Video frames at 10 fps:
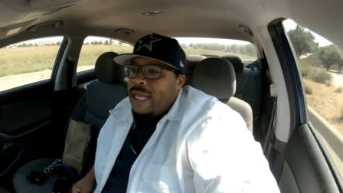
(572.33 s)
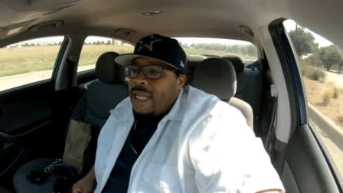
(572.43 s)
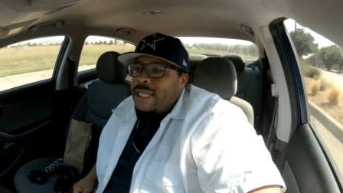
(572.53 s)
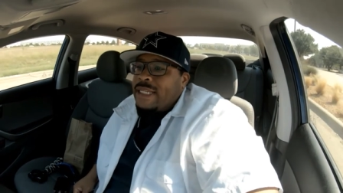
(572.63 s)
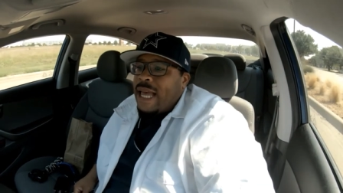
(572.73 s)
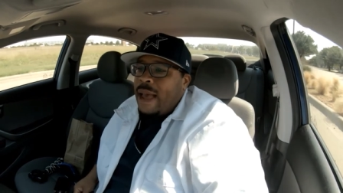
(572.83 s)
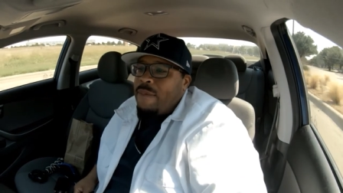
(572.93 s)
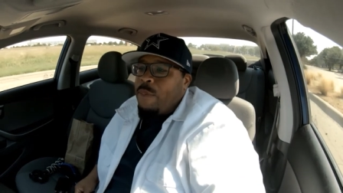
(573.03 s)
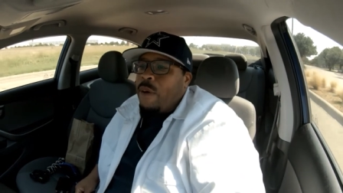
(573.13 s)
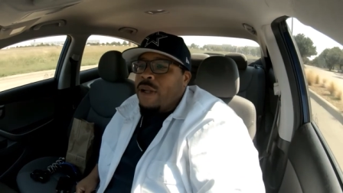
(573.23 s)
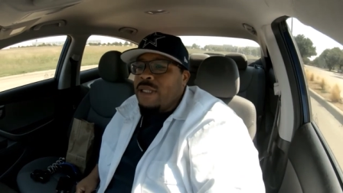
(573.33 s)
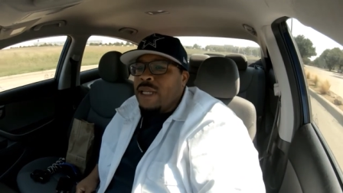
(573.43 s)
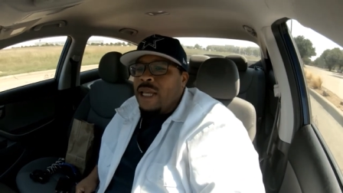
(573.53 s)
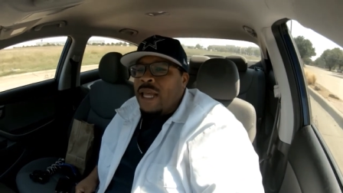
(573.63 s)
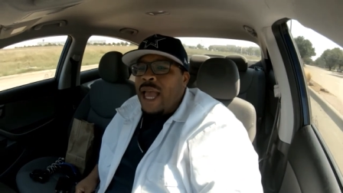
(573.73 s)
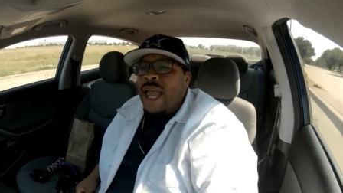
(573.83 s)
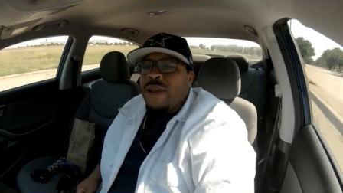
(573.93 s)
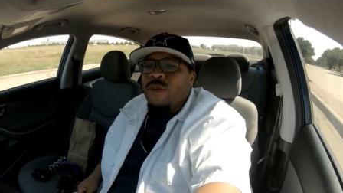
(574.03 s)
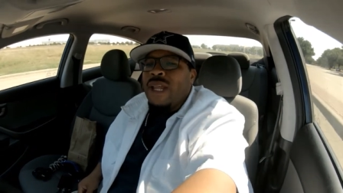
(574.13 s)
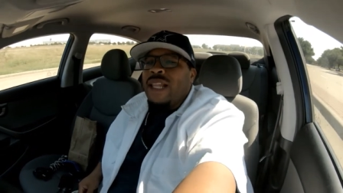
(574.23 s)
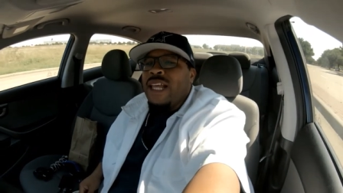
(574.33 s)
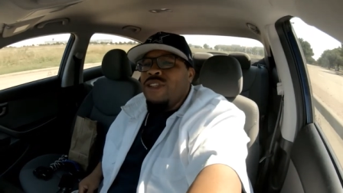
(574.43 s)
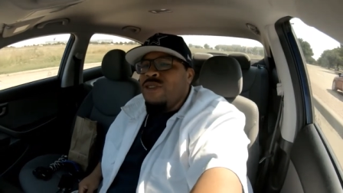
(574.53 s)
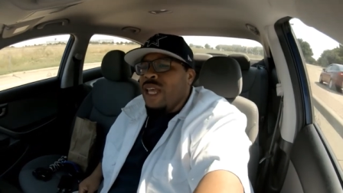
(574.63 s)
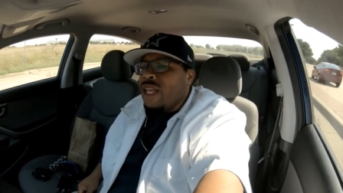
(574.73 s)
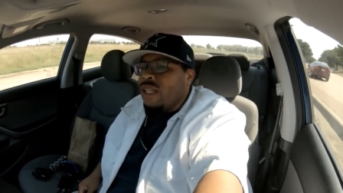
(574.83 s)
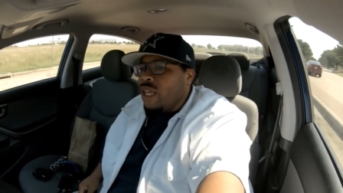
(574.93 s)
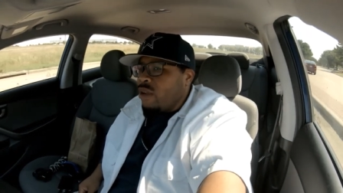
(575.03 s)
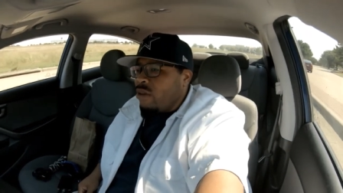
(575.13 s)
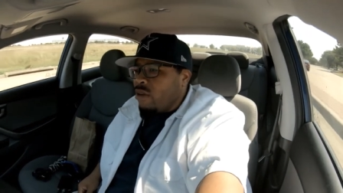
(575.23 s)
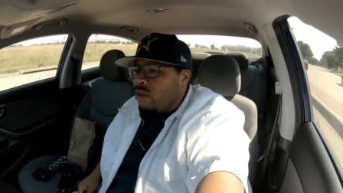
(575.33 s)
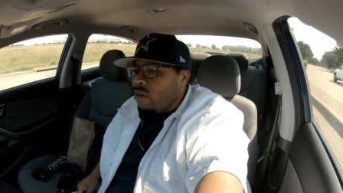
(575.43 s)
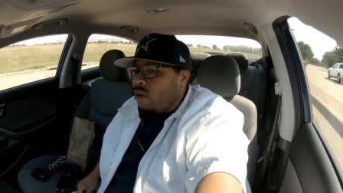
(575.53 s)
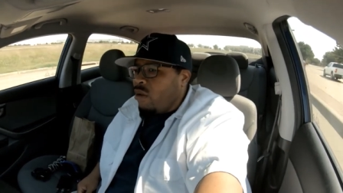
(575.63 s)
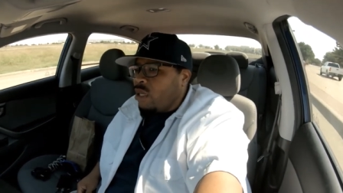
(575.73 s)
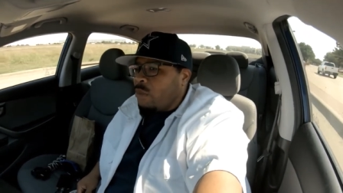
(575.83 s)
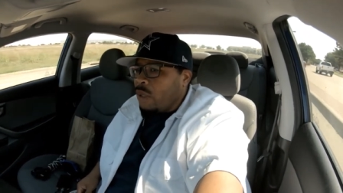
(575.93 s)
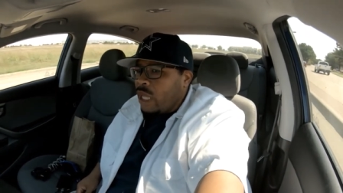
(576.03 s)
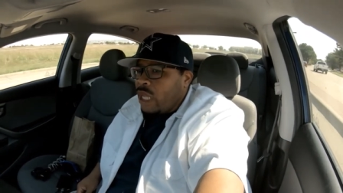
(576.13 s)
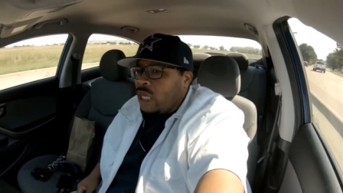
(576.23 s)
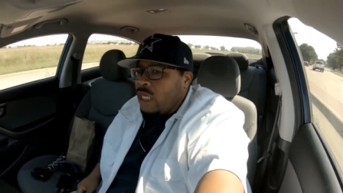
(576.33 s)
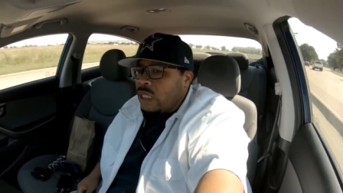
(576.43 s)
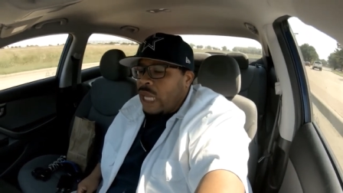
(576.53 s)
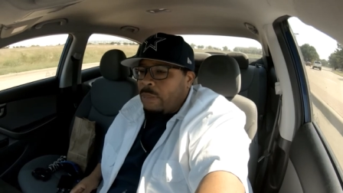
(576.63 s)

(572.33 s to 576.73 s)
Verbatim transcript: It is time to party. Hey, will they let you take liquor on the plane?